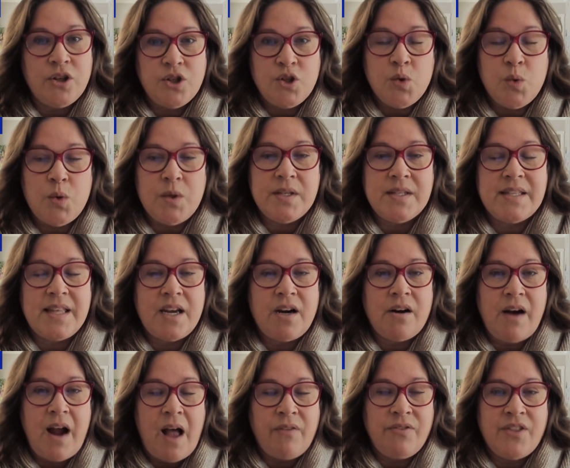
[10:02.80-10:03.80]
tools that
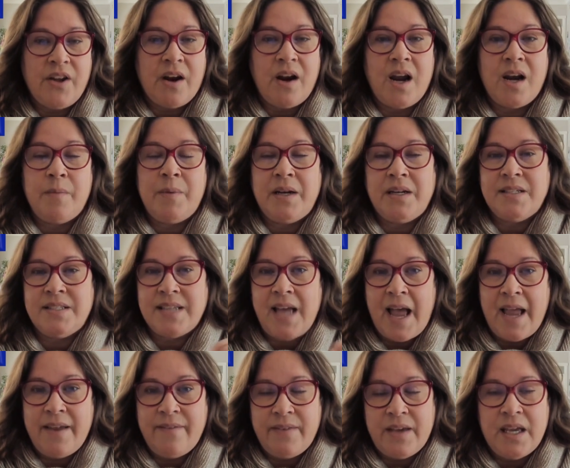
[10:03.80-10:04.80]
are out there, and I'm going to
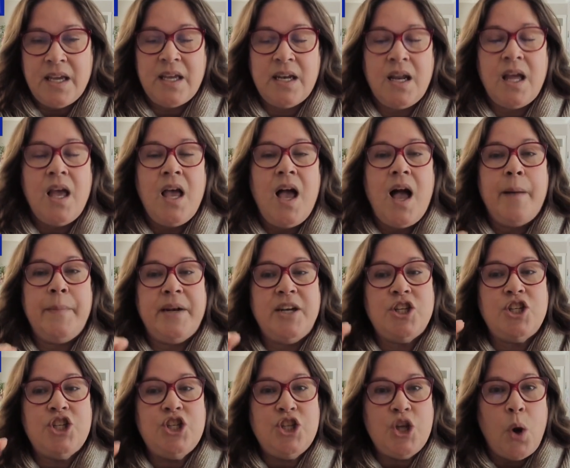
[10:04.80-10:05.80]
dive in. I'm going to
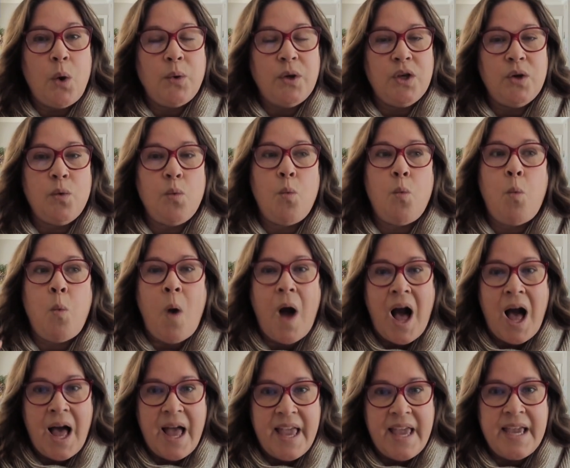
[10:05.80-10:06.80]
show you
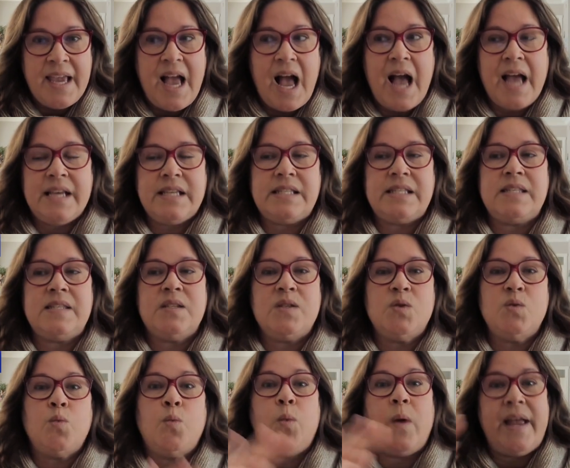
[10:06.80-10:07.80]
why I
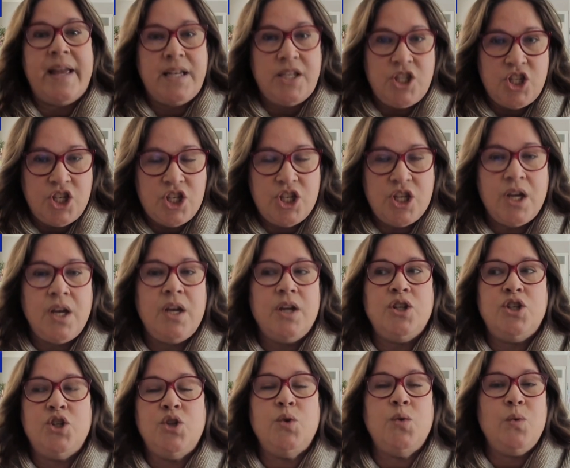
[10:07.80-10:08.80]
switched
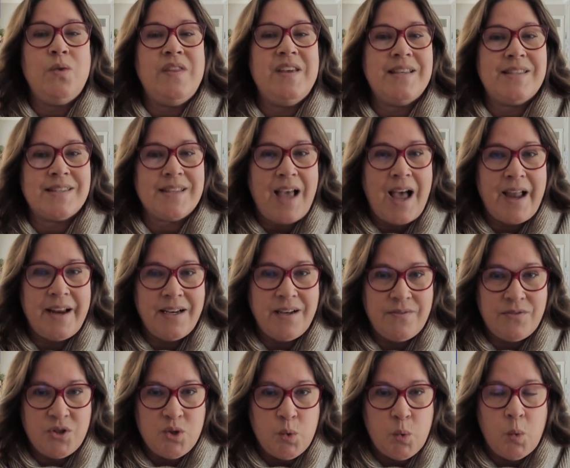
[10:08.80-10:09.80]
to this kind
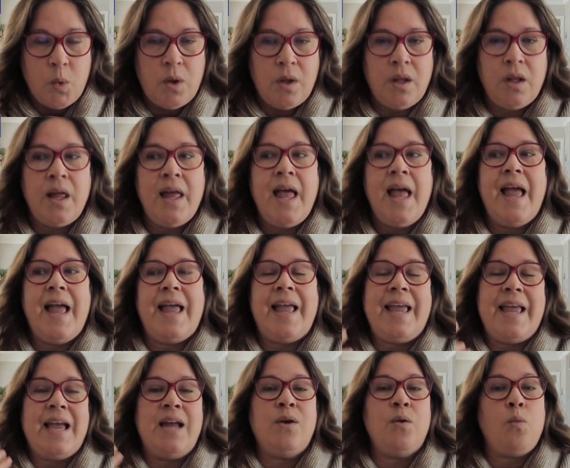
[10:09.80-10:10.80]
of tool
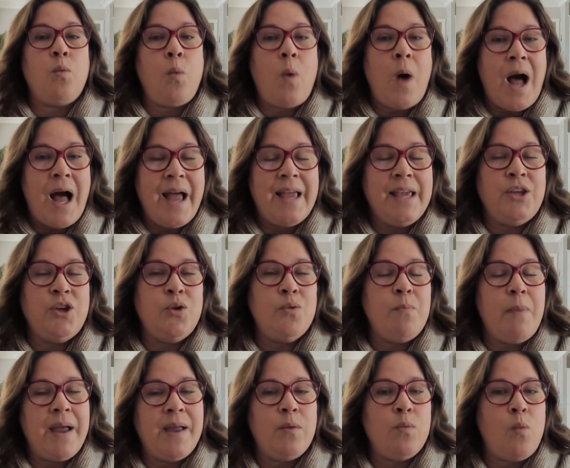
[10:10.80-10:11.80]
and why you
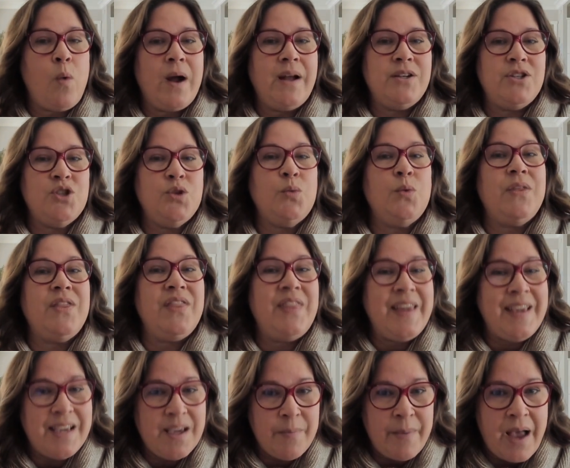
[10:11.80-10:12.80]
might want to
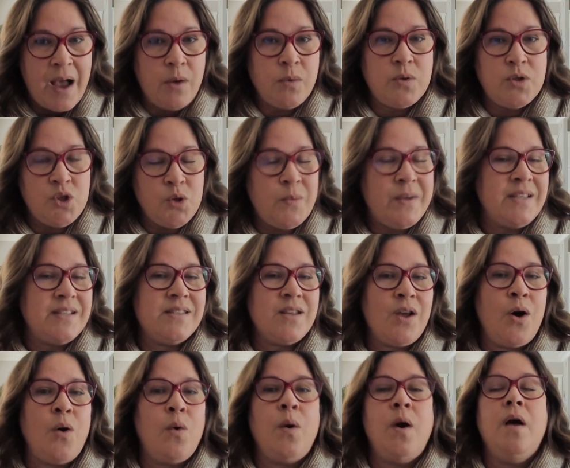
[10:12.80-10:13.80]
think about doing
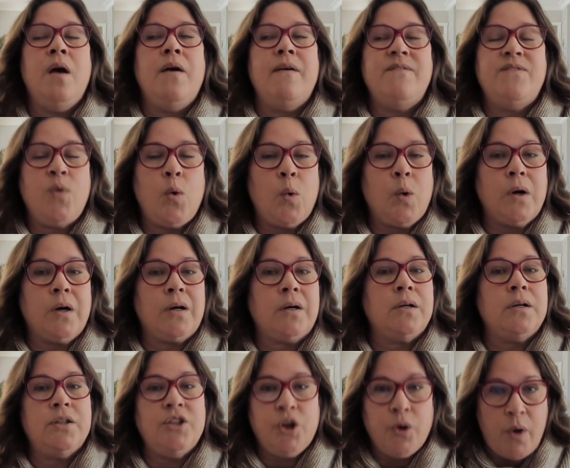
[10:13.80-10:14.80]
so
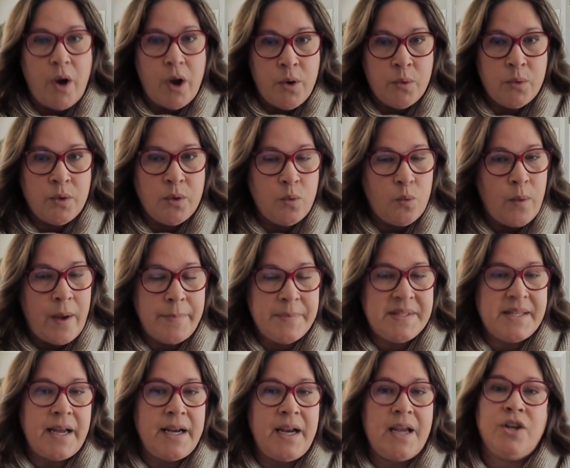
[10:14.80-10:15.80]
for your own
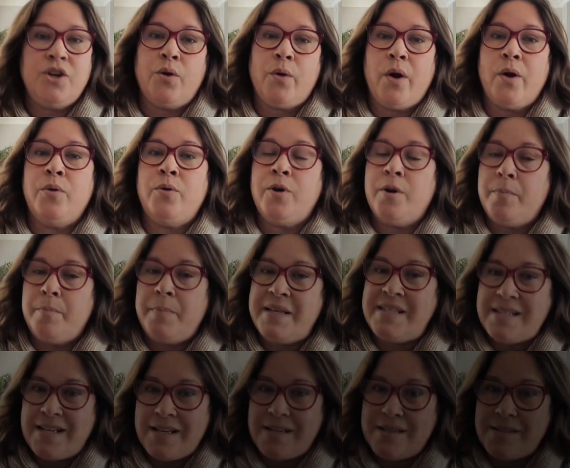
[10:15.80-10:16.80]
website and your own
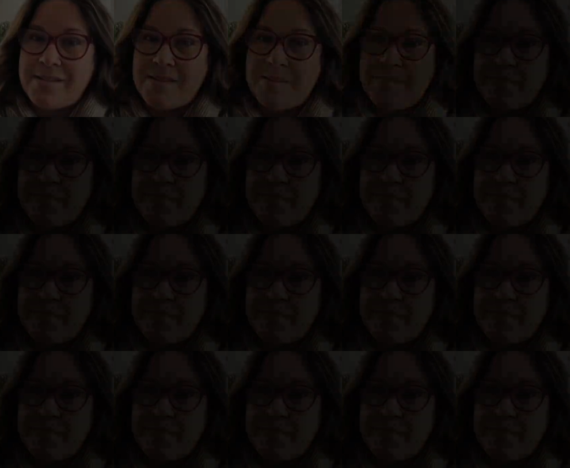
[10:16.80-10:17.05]
business.